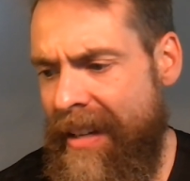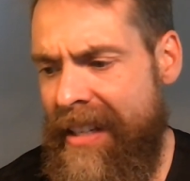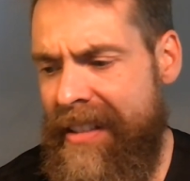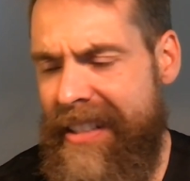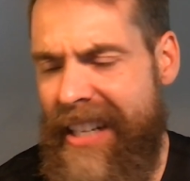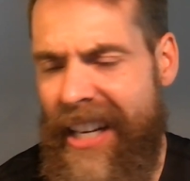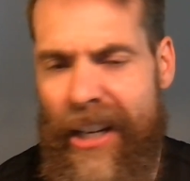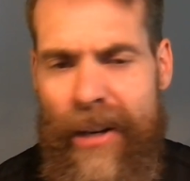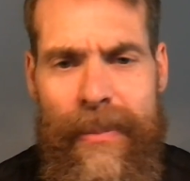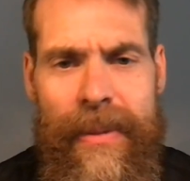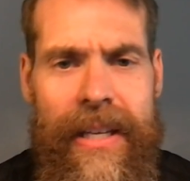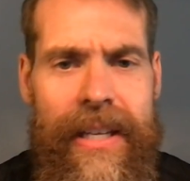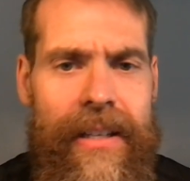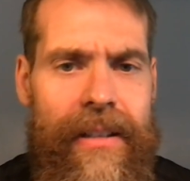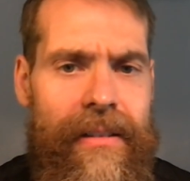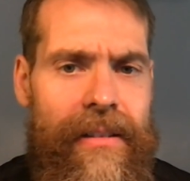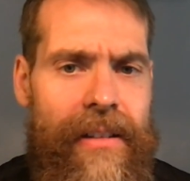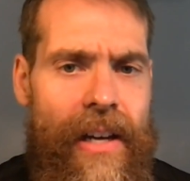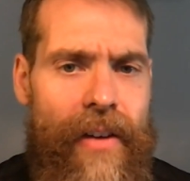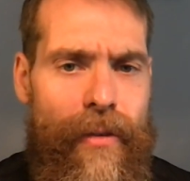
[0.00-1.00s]
Not going to
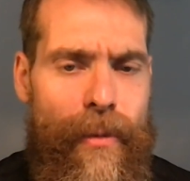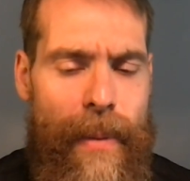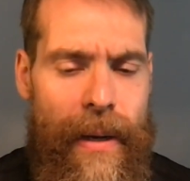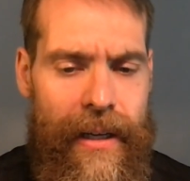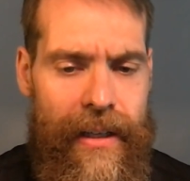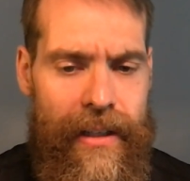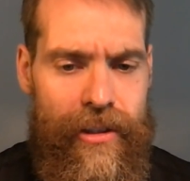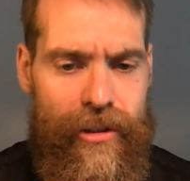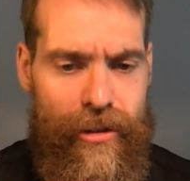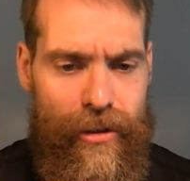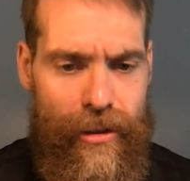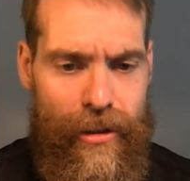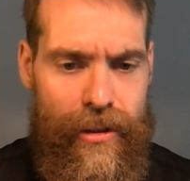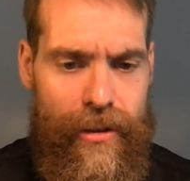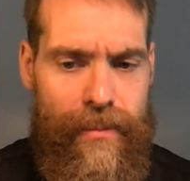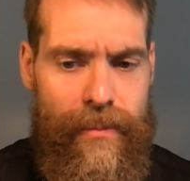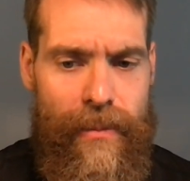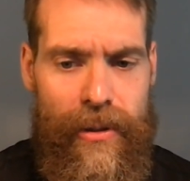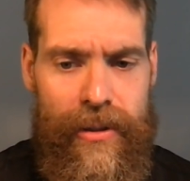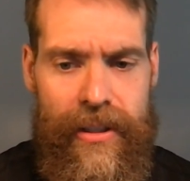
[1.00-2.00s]
be covered by
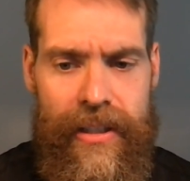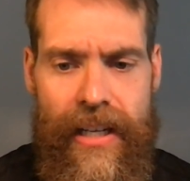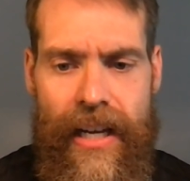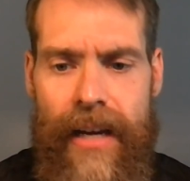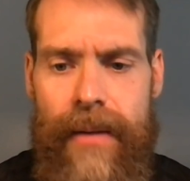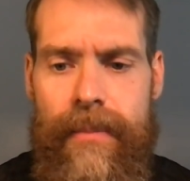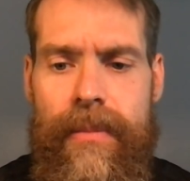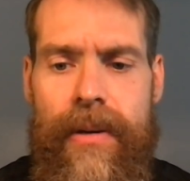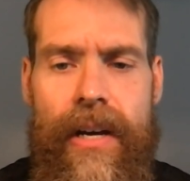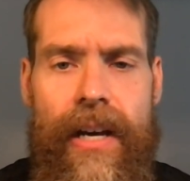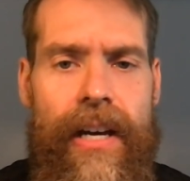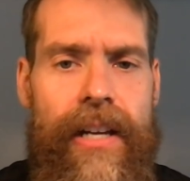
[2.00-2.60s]
insurance most of the time.